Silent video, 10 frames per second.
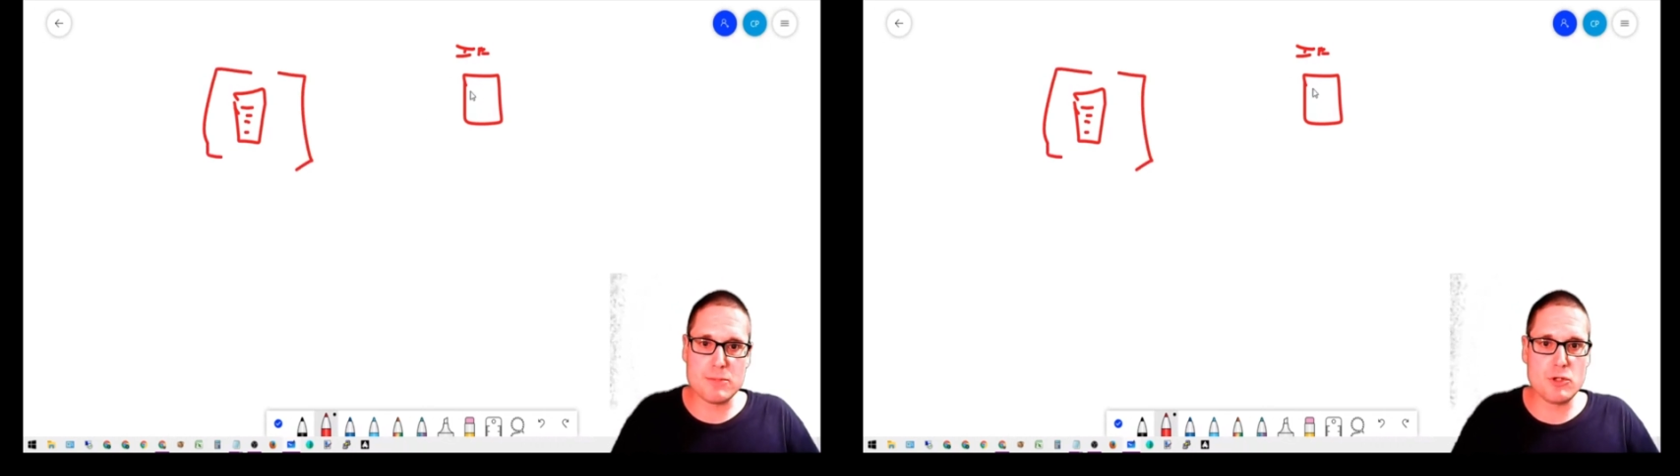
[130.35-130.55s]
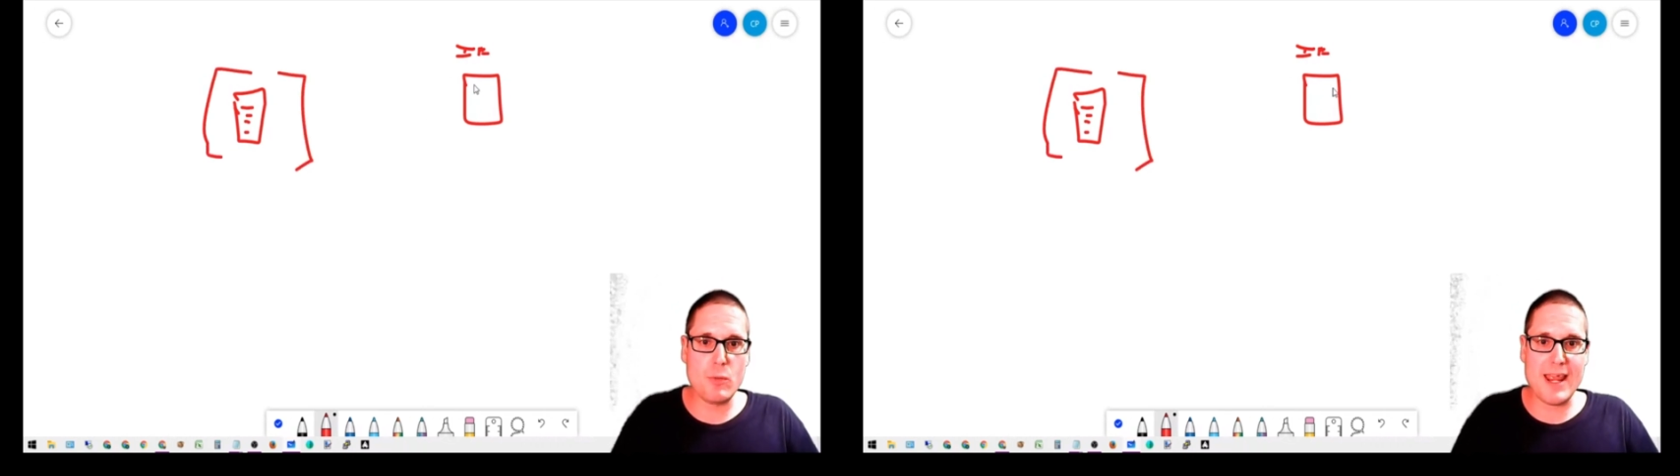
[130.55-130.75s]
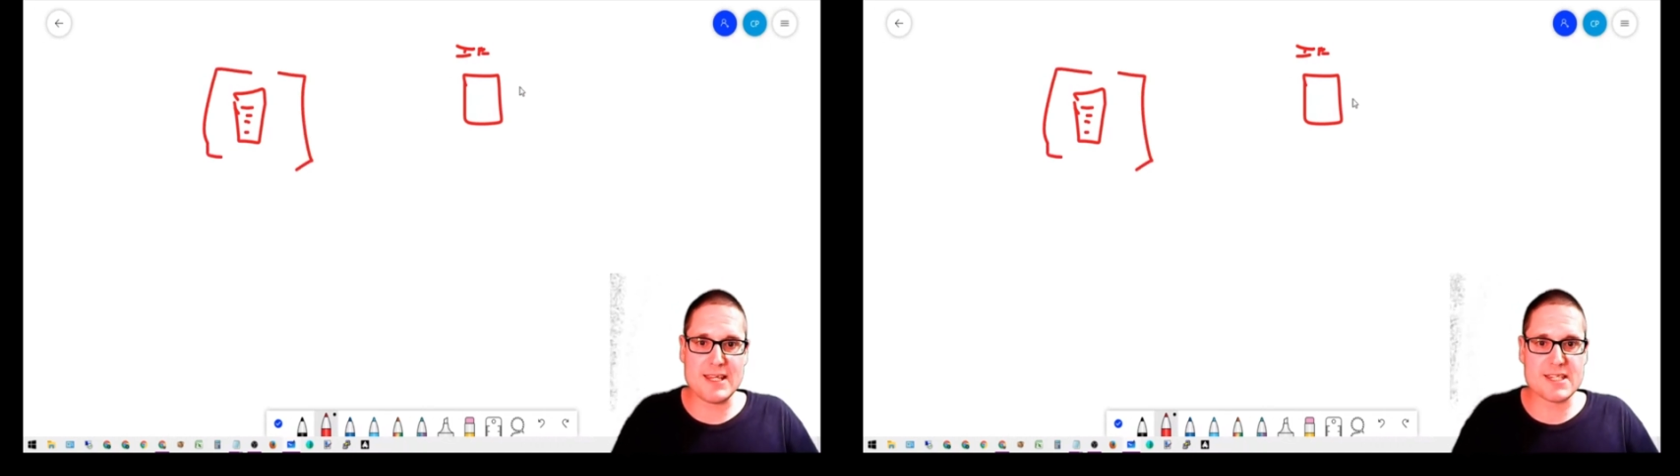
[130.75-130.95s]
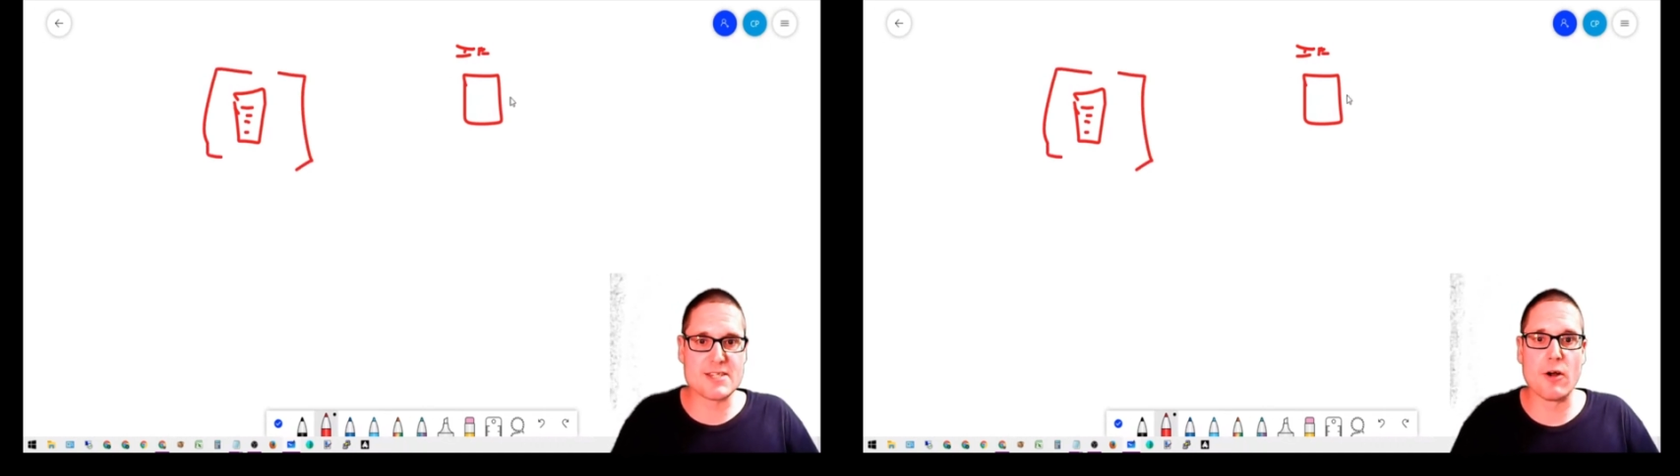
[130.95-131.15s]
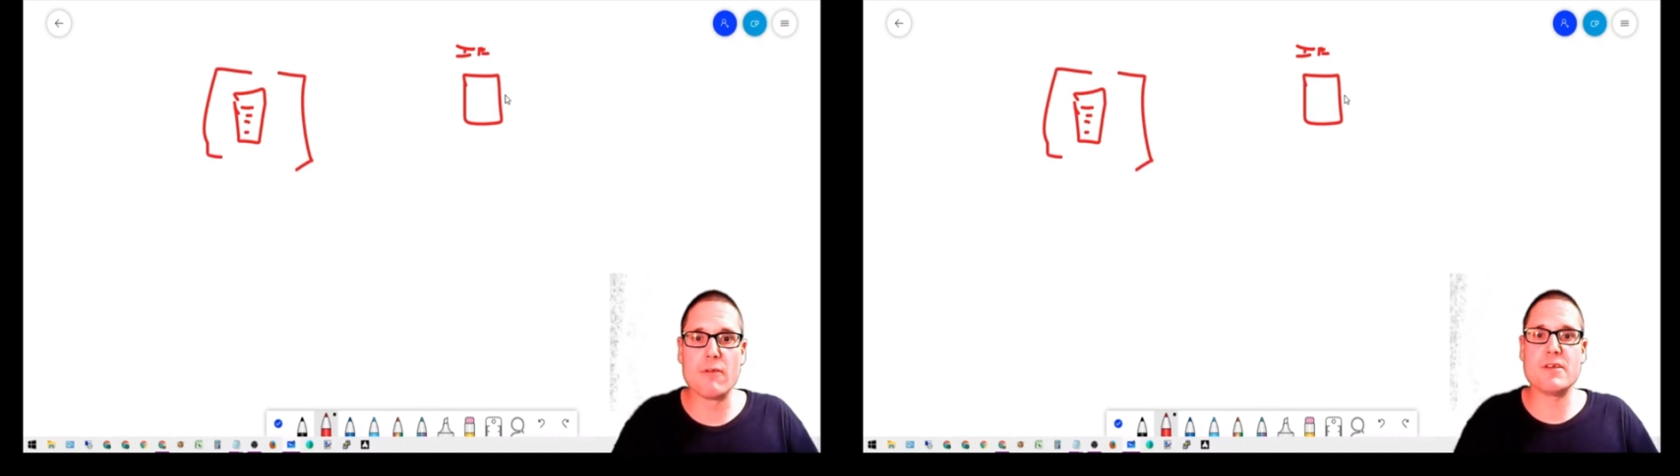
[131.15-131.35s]
to a
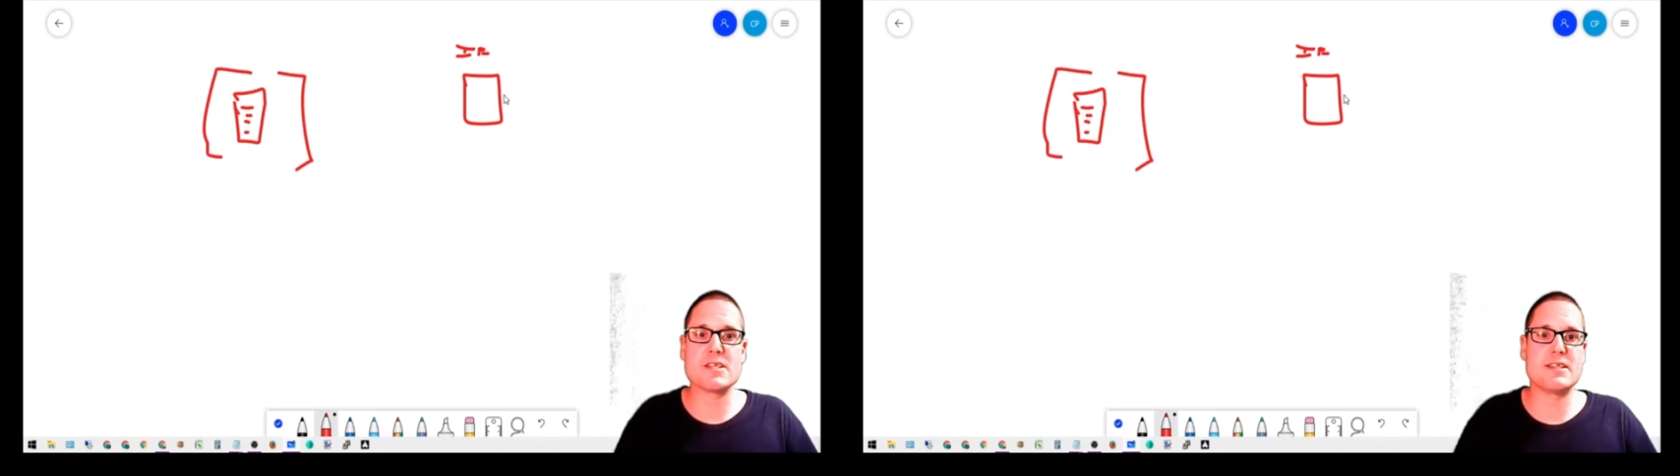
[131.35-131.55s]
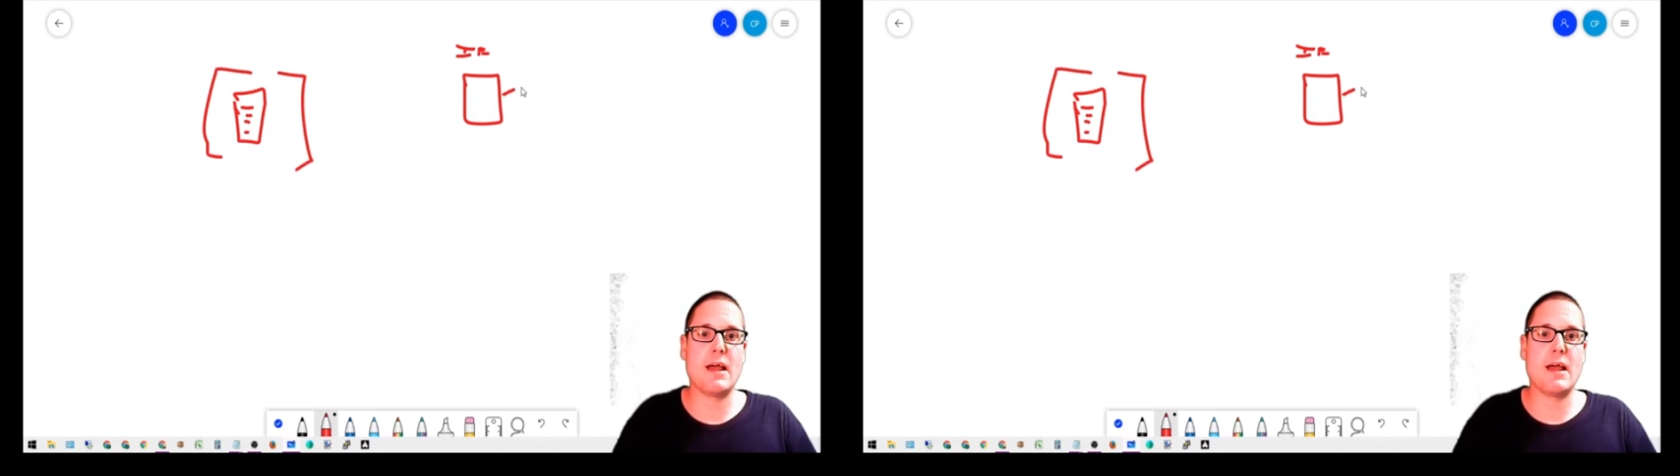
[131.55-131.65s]
service